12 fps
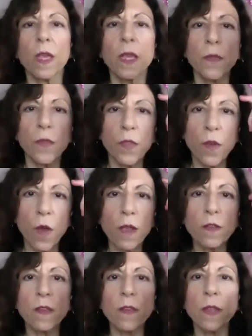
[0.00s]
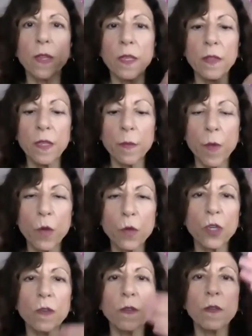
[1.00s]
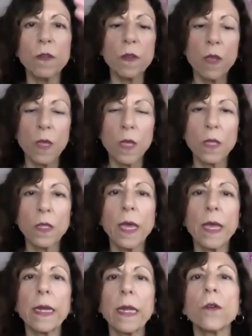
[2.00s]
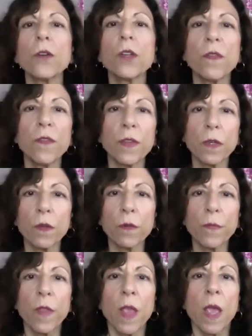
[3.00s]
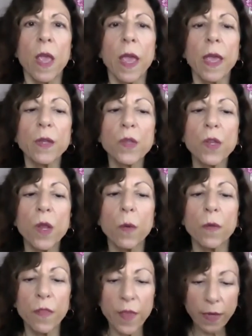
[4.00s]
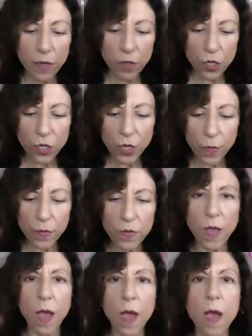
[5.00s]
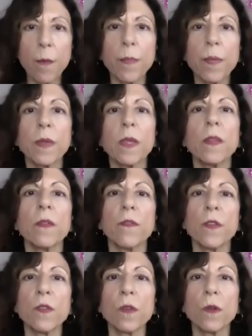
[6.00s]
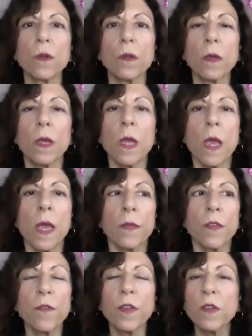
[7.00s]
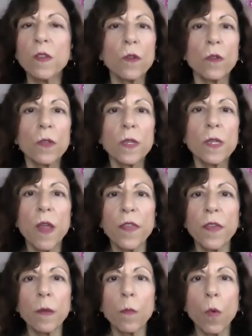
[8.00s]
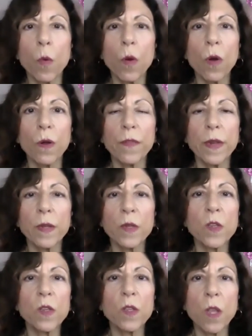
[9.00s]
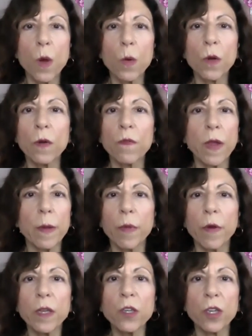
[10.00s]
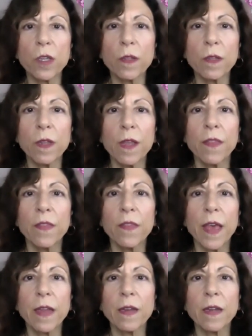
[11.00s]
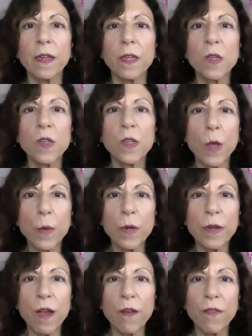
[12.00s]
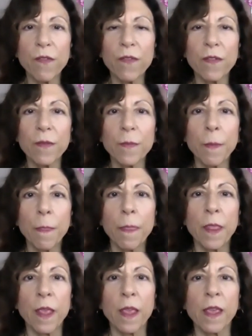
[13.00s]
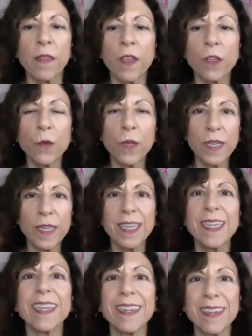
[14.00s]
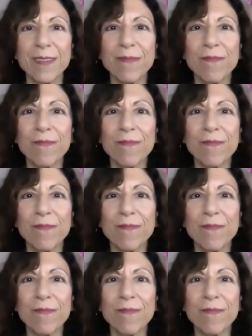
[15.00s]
in the thoughts and in the emotions, in that energy field. And so then it shows up in the physical. The physical is nothing more than a slower vibration that is slow enough that you can see it.